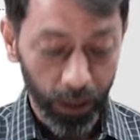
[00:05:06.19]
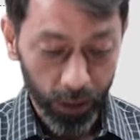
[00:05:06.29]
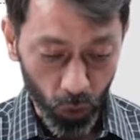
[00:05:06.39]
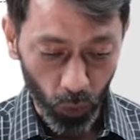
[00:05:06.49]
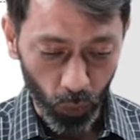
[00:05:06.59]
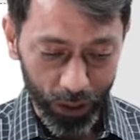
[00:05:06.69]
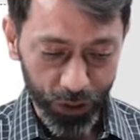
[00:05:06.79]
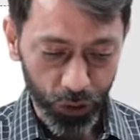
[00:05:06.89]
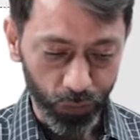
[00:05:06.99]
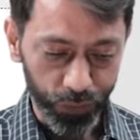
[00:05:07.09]
So
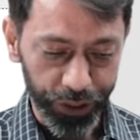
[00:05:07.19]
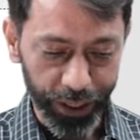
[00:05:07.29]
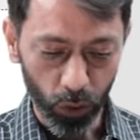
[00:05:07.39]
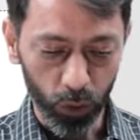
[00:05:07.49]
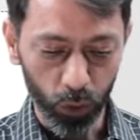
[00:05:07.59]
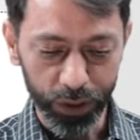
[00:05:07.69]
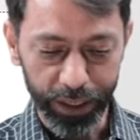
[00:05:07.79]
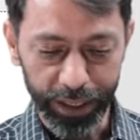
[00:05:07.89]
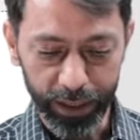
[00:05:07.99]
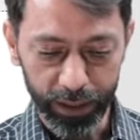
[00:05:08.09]
once you've checked all those
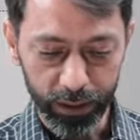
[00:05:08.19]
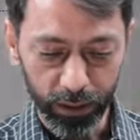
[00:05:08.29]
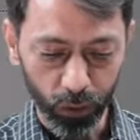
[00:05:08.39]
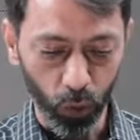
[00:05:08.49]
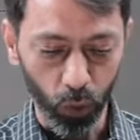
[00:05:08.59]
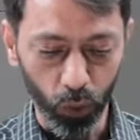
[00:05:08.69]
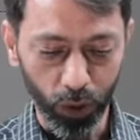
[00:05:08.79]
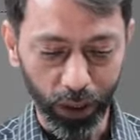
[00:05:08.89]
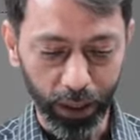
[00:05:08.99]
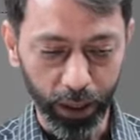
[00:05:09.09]
details, go to
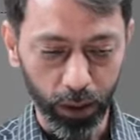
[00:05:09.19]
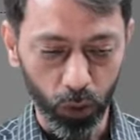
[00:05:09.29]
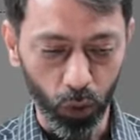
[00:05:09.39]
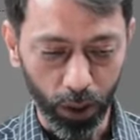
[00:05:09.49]
click here to